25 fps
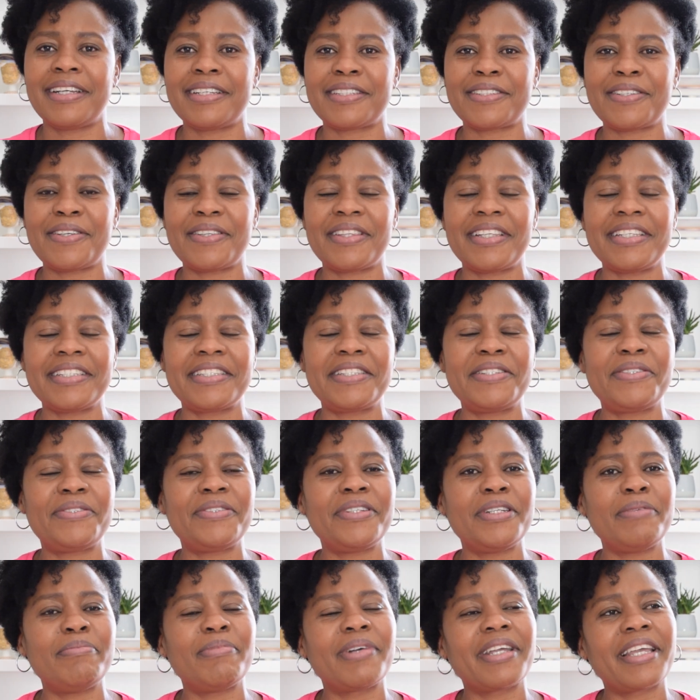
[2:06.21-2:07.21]
So this
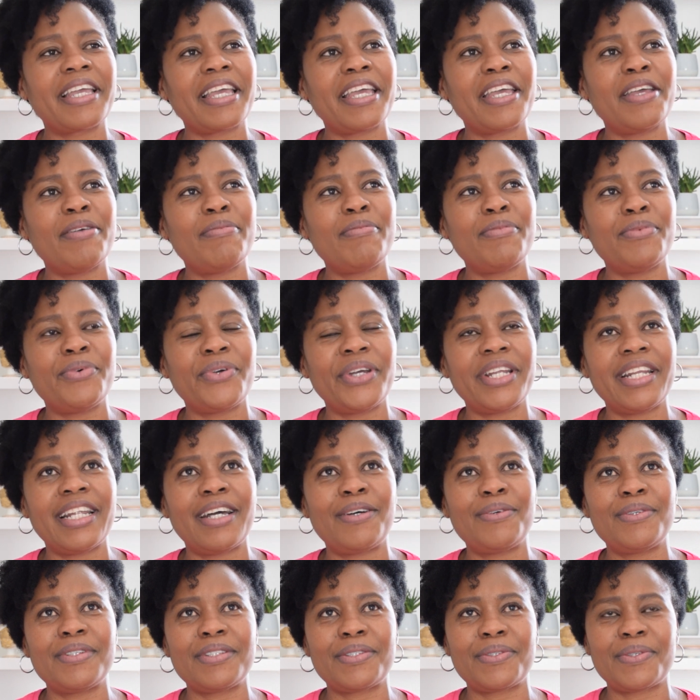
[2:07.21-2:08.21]
dream came when
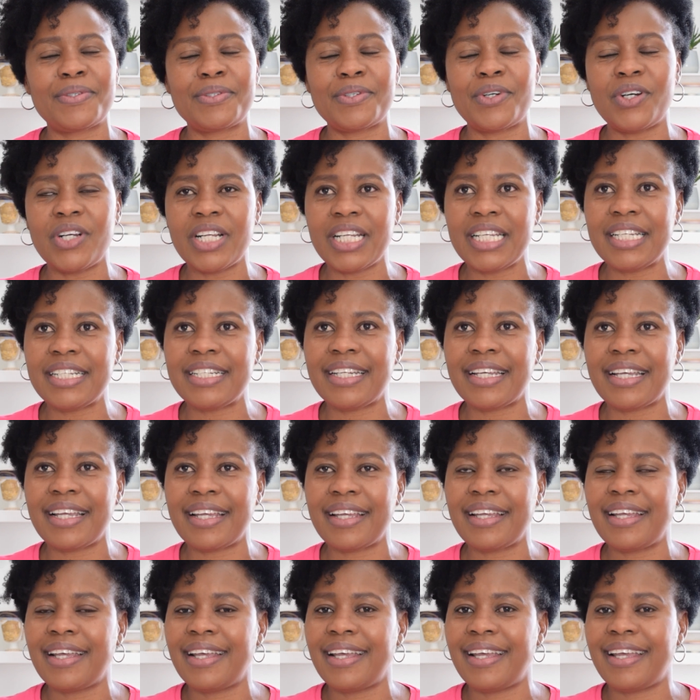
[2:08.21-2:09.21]
I was on
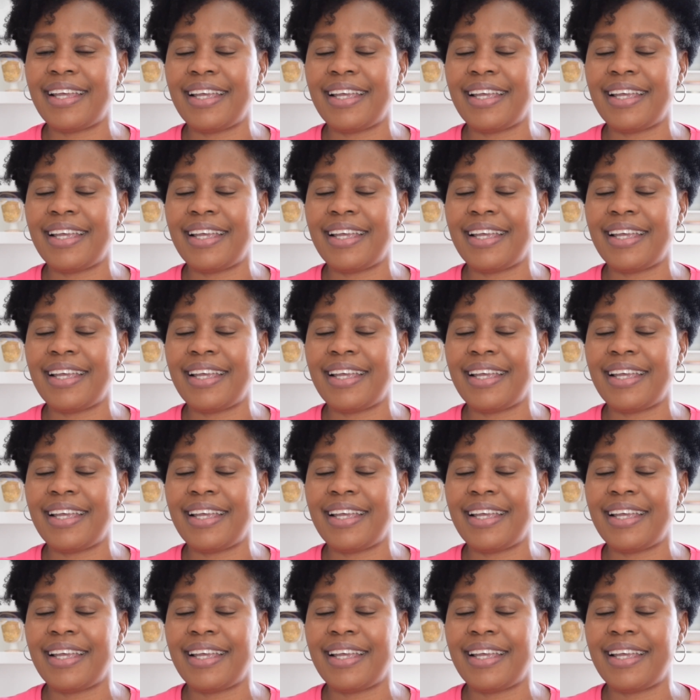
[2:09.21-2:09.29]
holiday,